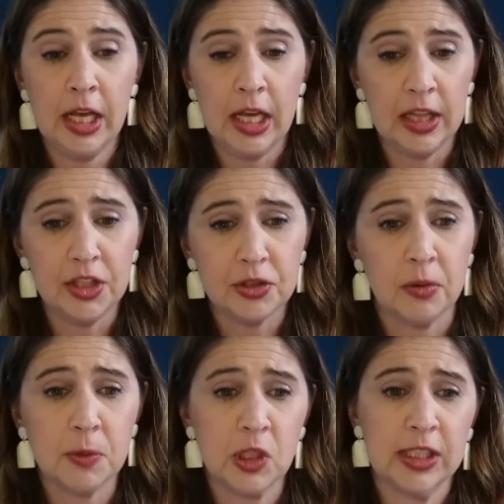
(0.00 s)
In the
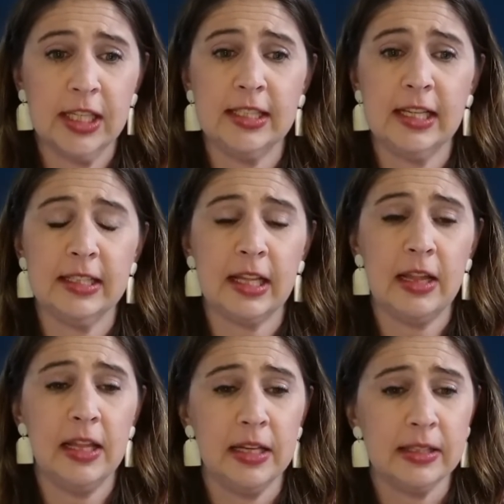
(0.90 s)
scripture, it says they
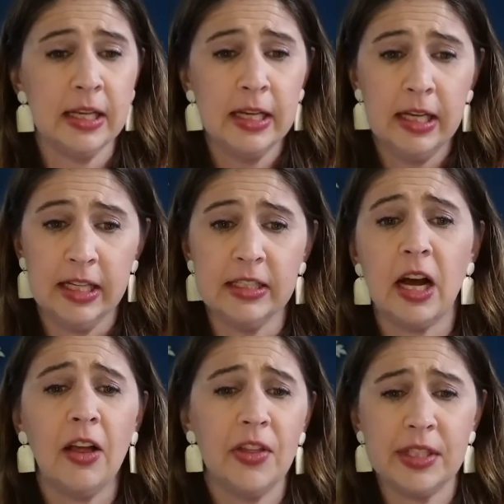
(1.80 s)
said this Is
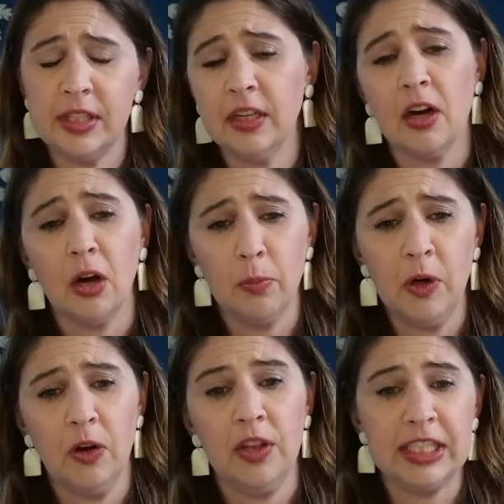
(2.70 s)
not this the
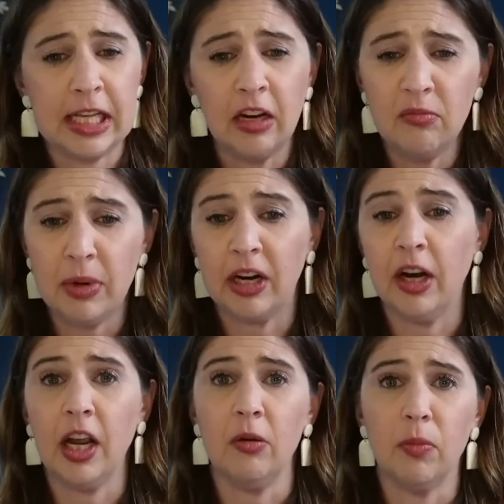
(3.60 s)
carpenter, the son of
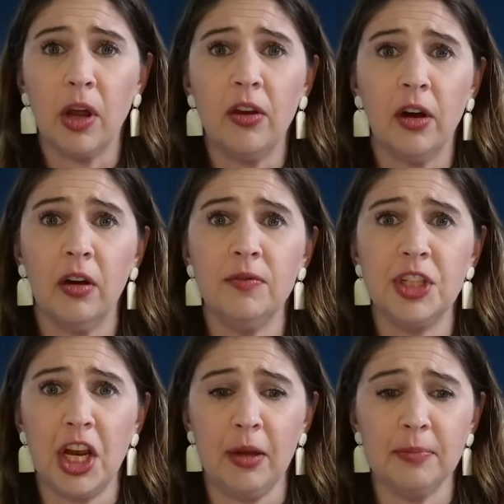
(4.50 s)
Mary and brother of
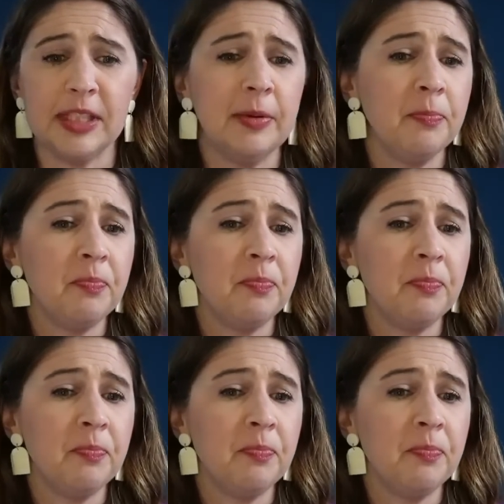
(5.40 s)
James?